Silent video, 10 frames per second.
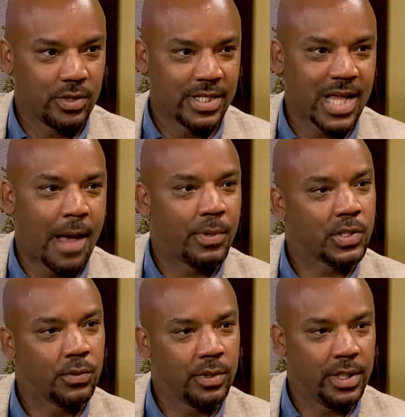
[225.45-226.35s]
it's
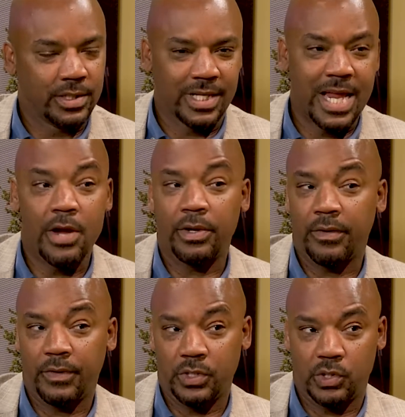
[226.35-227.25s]
opportunity to hear
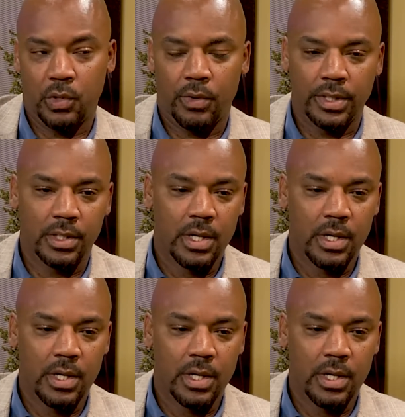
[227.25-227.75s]
different stories.